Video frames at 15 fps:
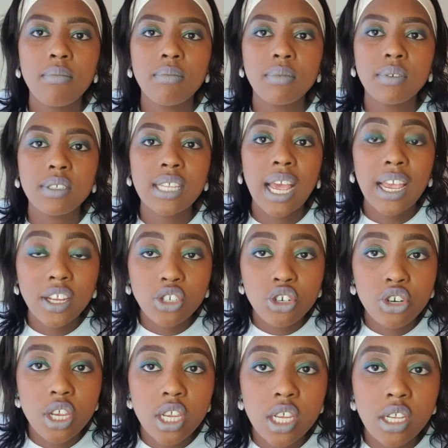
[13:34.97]

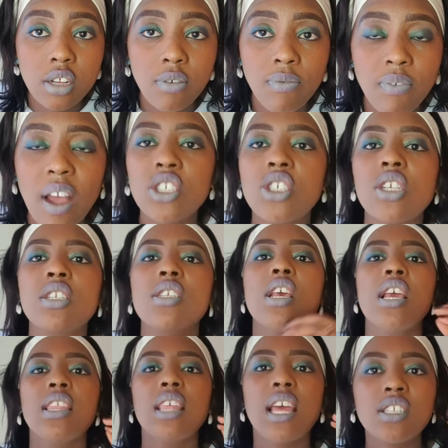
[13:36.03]
dietary functions,
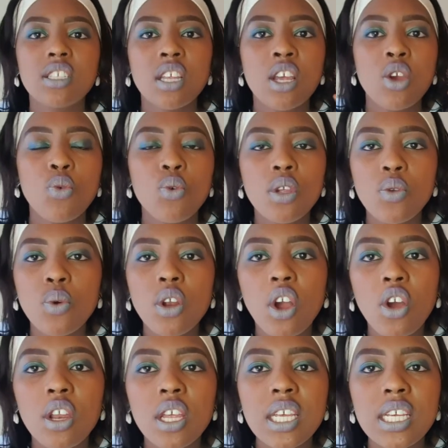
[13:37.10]
that we're not
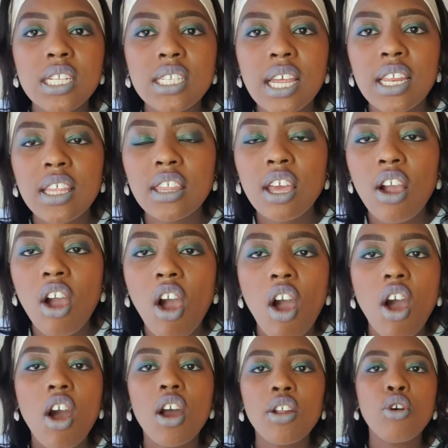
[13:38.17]
going to eat anything
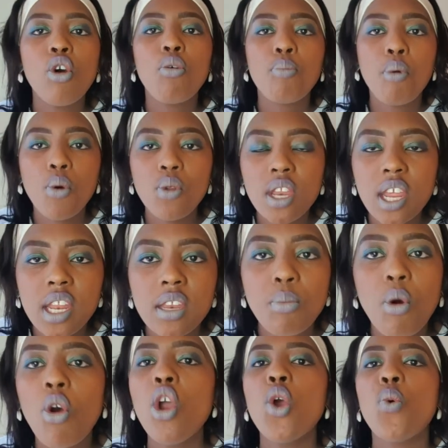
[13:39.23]
hard or bony
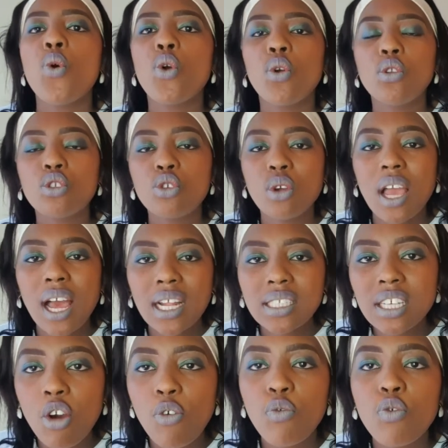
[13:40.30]
anymore. We're going to cut
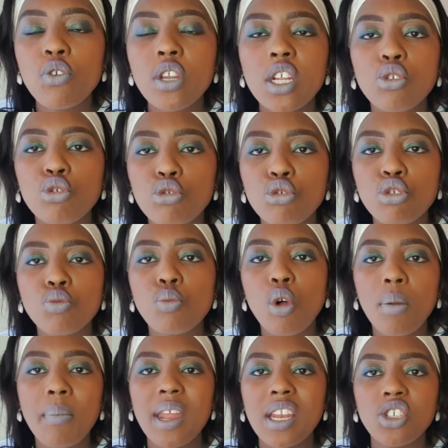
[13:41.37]
our food into
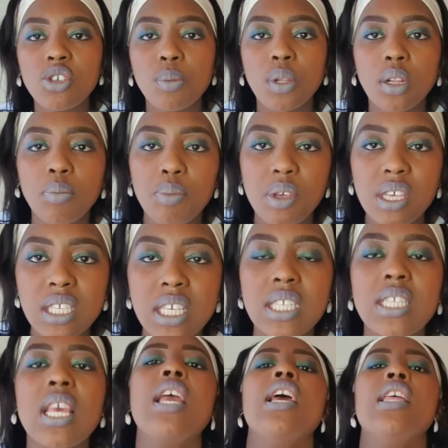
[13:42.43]
small, manageable
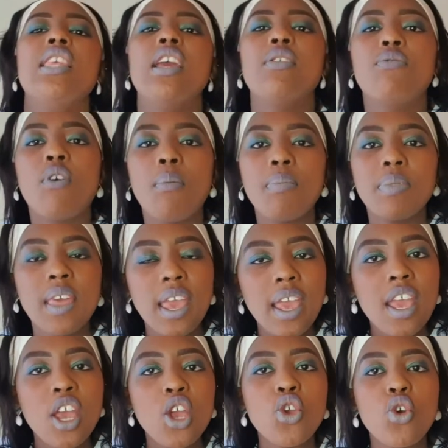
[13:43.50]
pieces. Then from
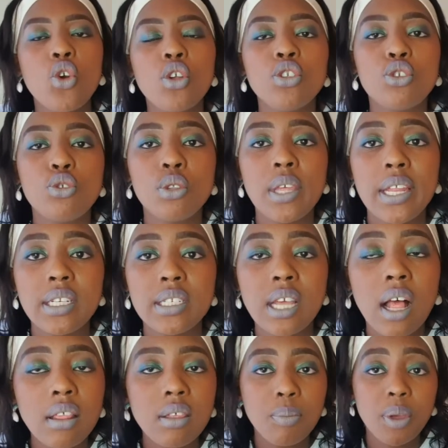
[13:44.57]
there, you're going to then
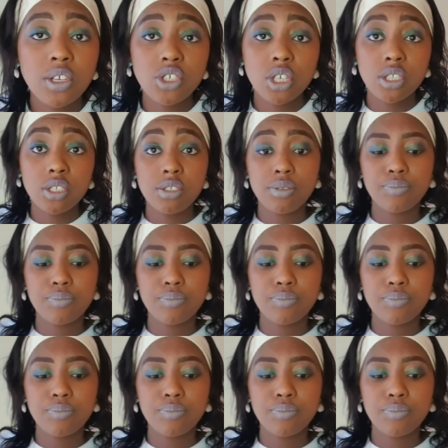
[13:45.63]
tell the patient